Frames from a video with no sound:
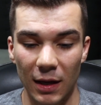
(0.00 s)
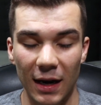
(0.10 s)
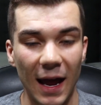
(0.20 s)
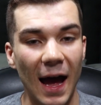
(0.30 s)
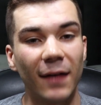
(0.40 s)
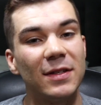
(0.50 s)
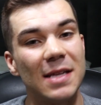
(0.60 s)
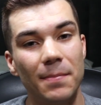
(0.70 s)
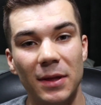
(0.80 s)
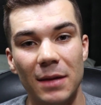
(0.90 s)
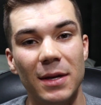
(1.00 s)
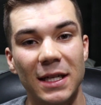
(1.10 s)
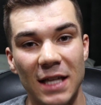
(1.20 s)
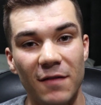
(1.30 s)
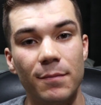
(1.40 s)
And I have sympathy
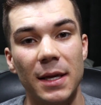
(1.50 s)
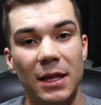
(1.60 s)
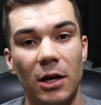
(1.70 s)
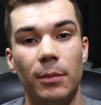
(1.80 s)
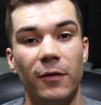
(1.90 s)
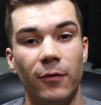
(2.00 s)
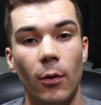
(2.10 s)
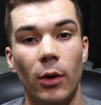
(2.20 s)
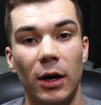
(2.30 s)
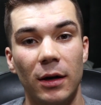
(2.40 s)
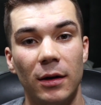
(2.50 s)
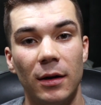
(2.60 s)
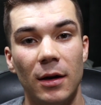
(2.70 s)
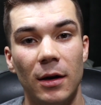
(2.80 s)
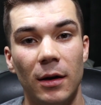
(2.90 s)
because I've been there before.
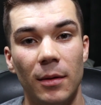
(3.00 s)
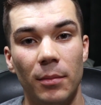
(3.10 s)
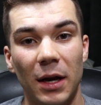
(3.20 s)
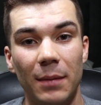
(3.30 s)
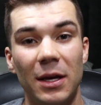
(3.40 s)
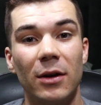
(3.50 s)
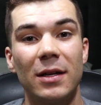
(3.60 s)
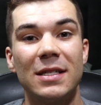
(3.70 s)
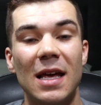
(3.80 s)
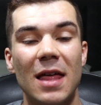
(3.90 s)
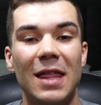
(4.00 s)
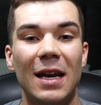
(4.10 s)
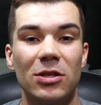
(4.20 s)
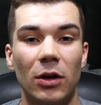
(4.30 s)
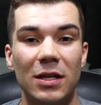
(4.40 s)
But I'm here to say that
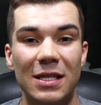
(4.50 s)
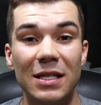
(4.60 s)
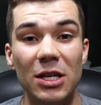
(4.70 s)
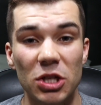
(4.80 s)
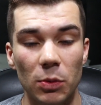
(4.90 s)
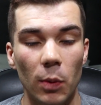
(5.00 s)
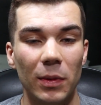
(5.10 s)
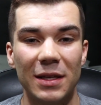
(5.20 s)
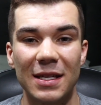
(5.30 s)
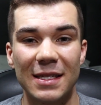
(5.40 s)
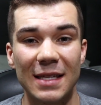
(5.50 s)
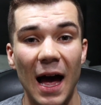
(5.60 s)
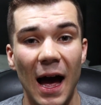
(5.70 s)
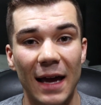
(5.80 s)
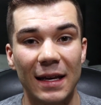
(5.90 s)
that is our decision. When we
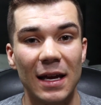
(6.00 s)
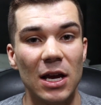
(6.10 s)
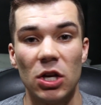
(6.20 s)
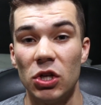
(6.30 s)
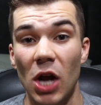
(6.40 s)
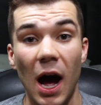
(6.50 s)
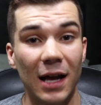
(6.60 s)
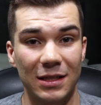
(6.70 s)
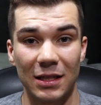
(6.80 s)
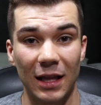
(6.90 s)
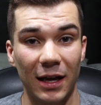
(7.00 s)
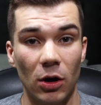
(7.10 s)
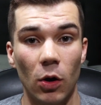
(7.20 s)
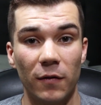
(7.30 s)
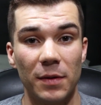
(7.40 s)
decide not to let
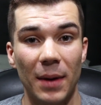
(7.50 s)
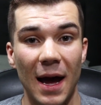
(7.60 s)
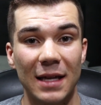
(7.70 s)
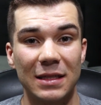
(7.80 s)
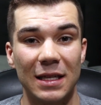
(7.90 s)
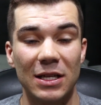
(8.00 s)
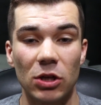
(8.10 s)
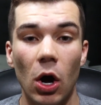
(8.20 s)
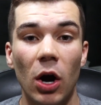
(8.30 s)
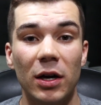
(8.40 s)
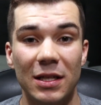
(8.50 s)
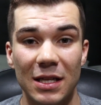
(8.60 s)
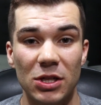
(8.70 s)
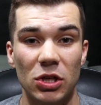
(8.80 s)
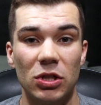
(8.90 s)
go of the past, it is our
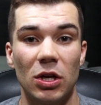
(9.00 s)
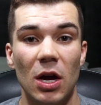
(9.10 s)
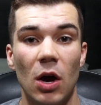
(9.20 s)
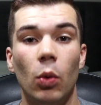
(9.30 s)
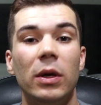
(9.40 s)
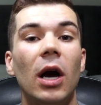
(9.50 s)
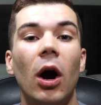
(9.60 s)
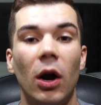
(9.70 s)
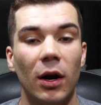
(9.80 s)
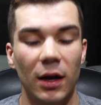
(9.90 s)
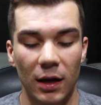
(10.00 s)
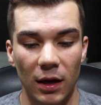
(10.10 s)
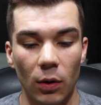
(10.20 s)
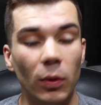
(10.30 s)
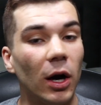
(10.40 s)
decision to we are
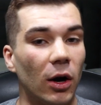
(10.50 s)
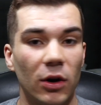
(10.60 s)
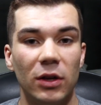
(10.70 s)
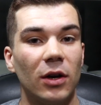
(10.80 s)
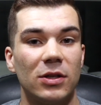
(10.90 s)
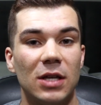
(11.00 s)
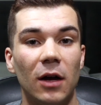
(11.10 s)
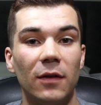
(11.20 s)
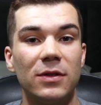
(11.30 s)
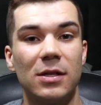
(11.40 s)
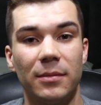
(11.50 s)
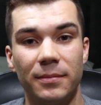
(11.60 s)
we are hurting ourselves.